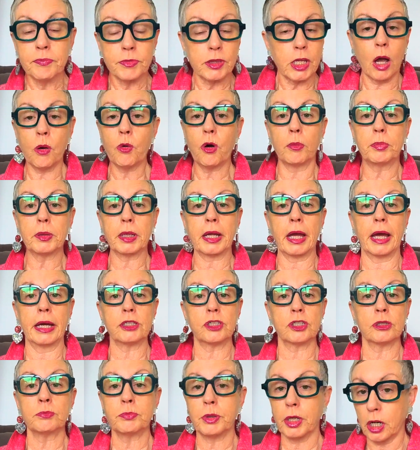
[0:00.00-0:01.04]
No
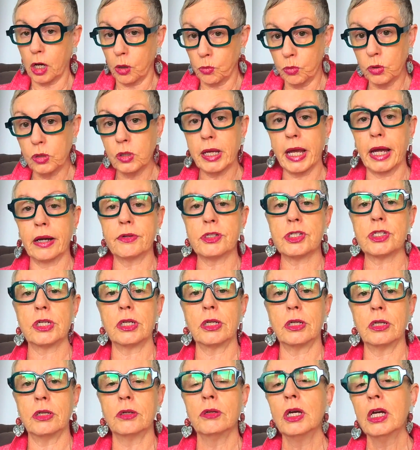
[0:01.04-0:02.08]
obligation, but I will guarantee
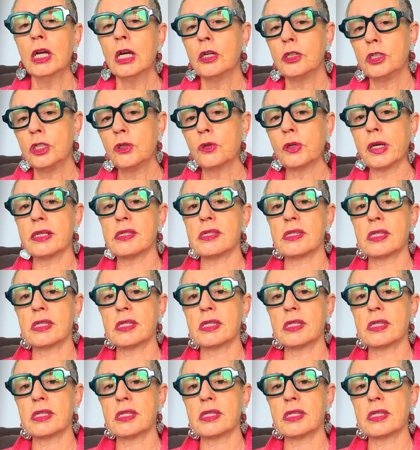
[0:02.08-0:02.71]
you, you'll get